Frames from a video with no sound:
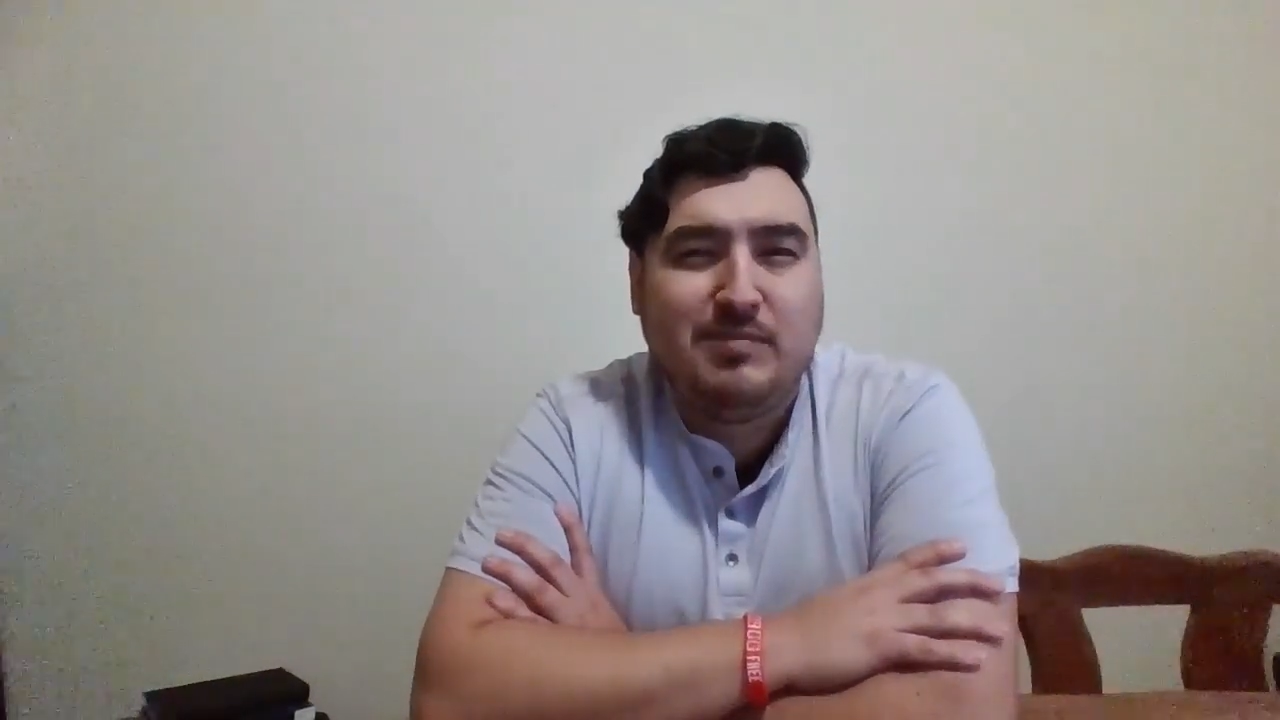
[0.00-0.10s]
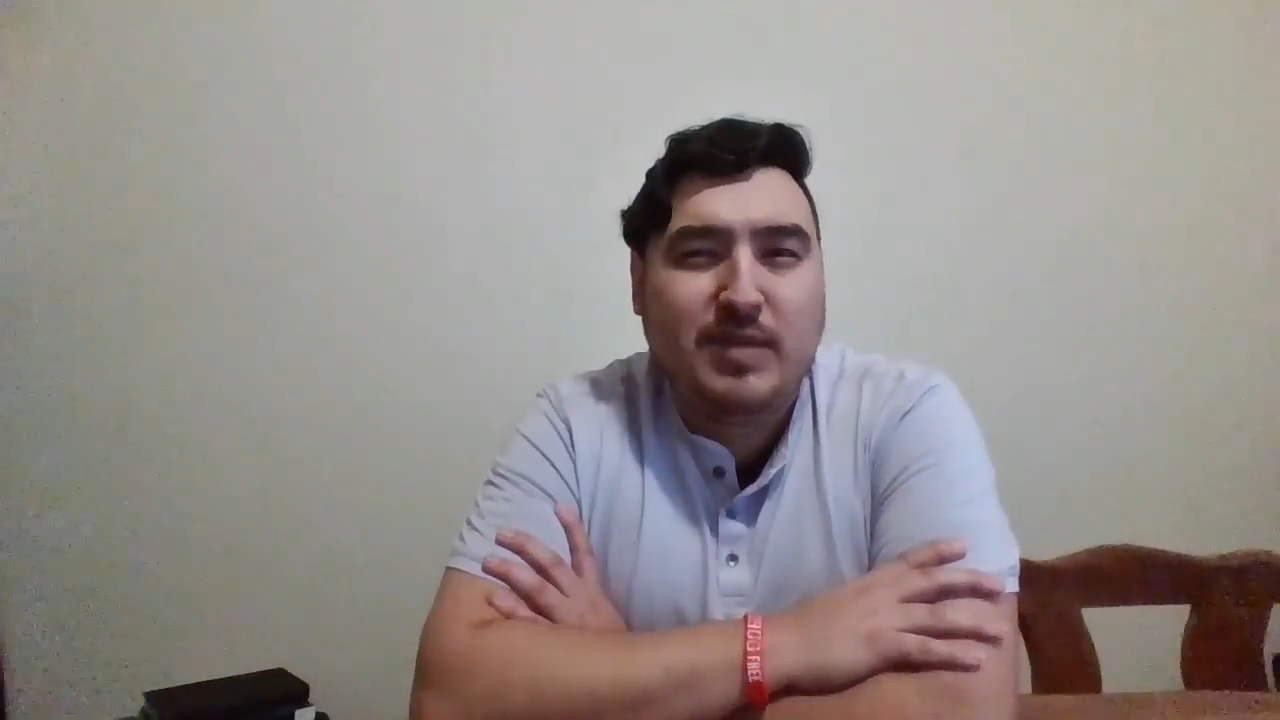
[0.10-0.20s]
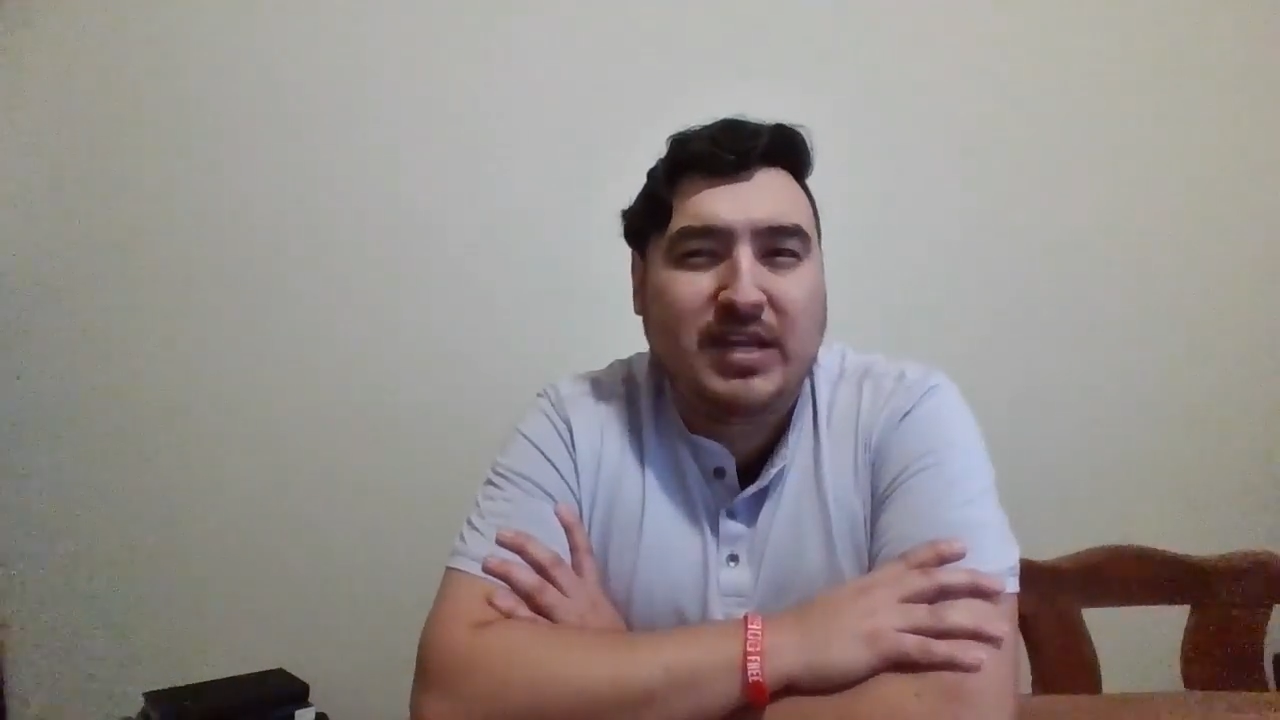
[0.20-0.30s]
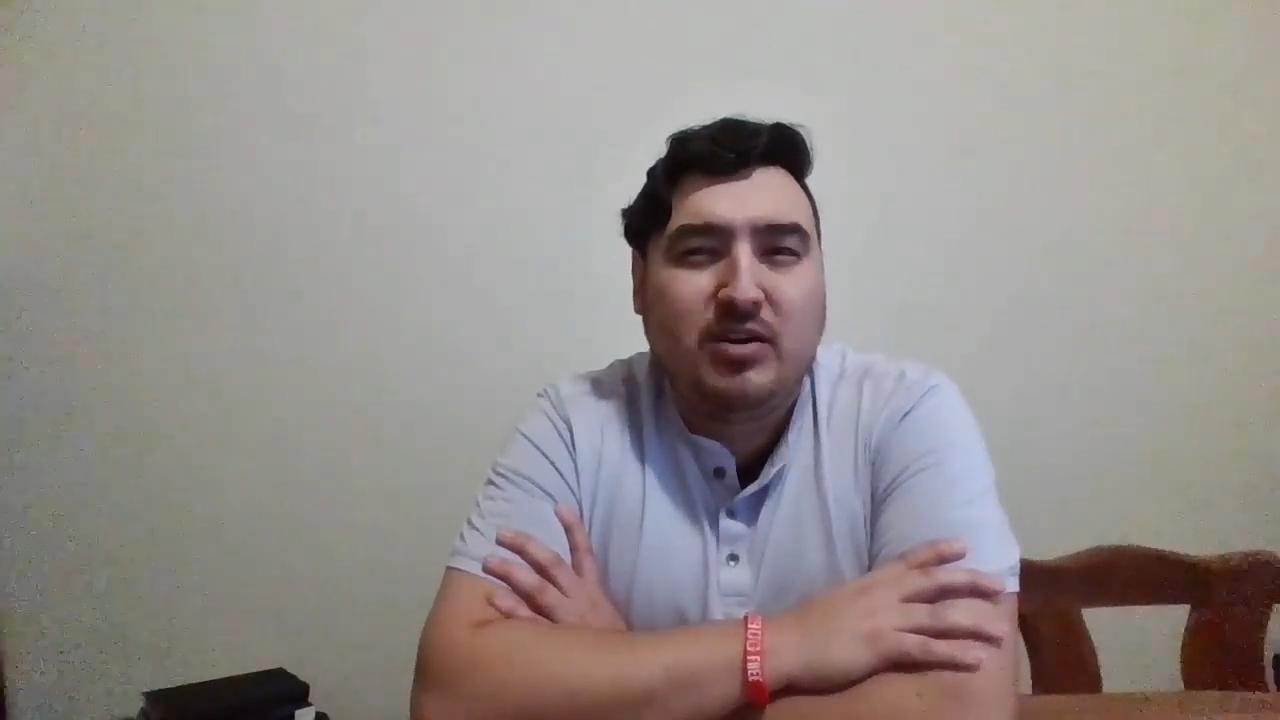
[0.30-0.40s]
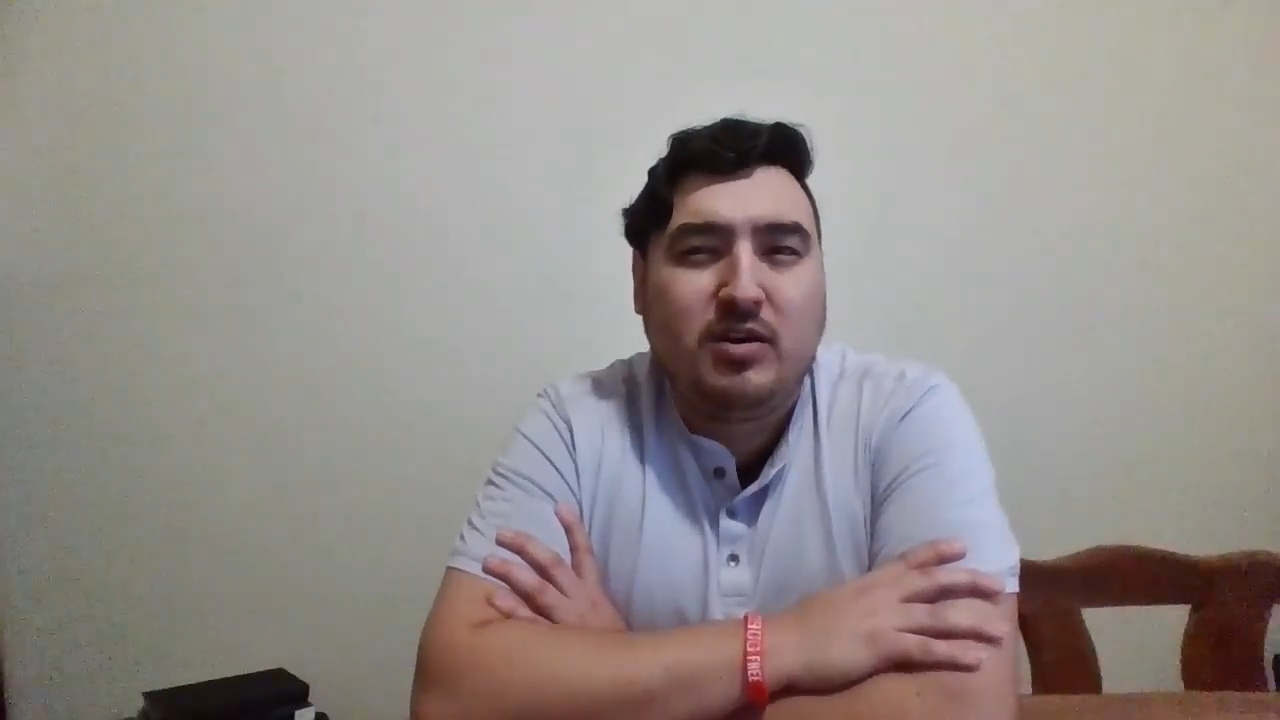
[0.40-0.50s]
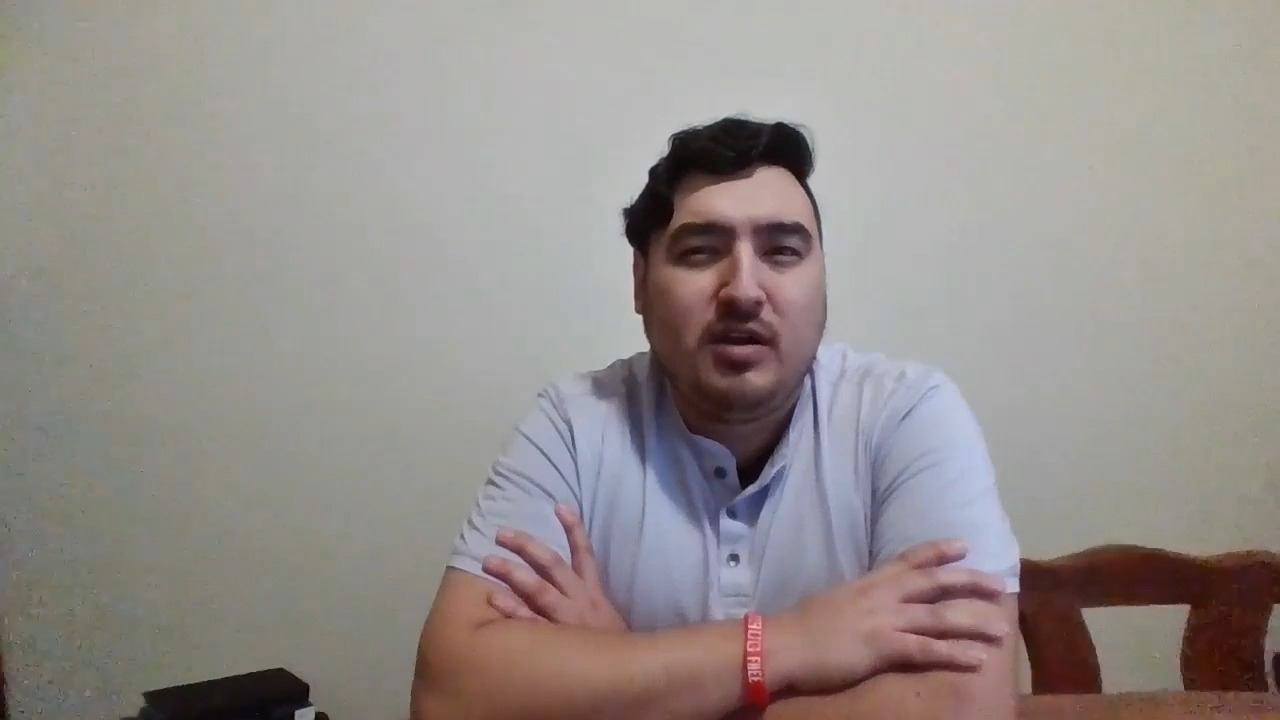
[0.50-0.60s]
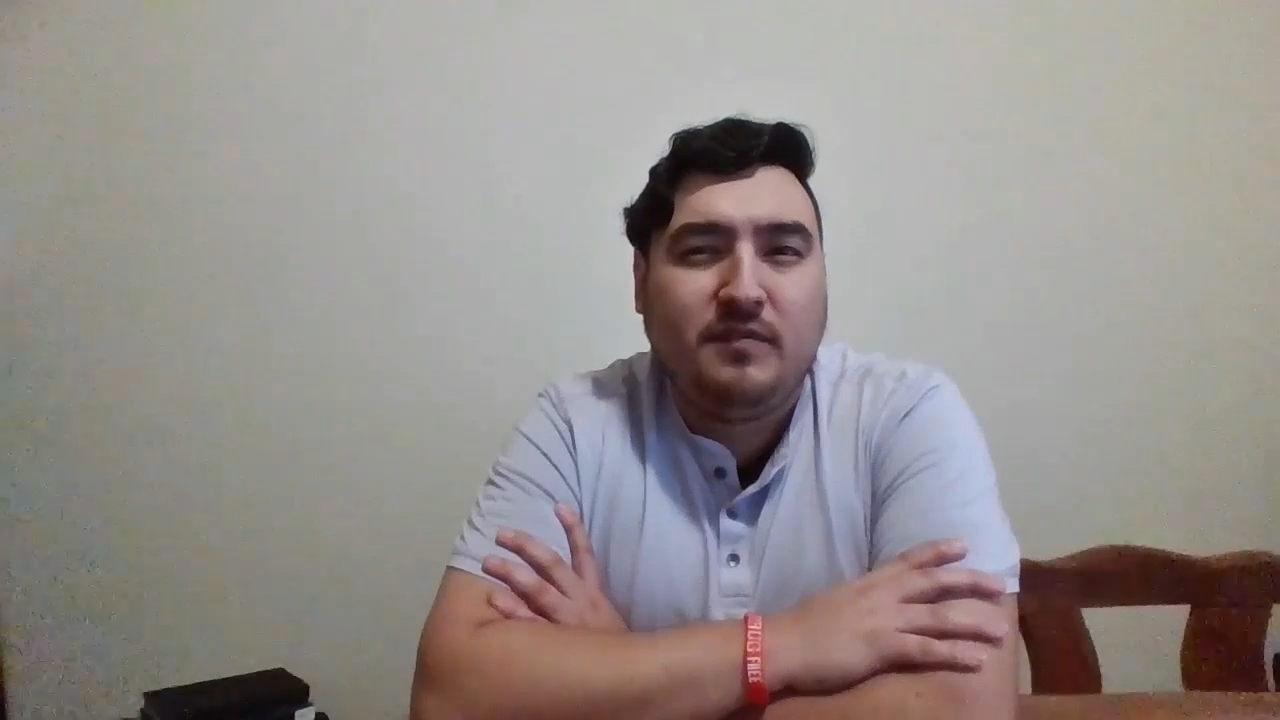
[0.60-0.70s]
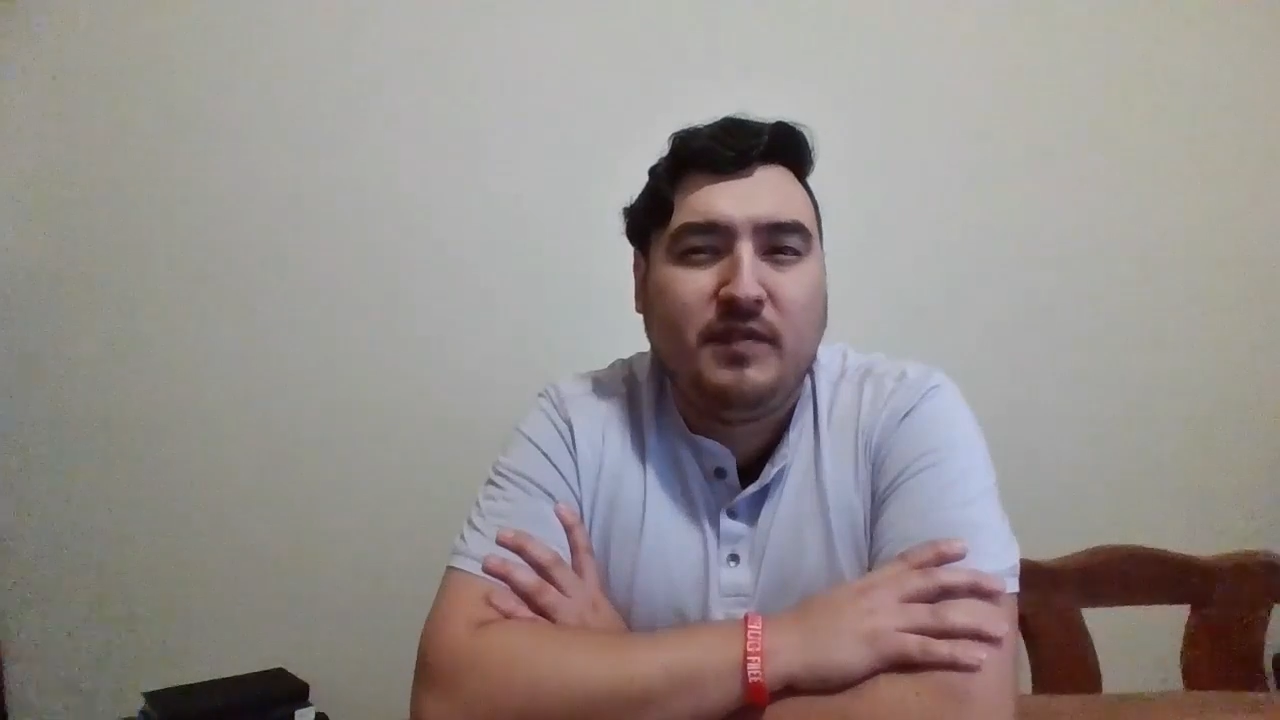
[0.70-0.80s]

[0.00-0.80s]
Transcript: matter of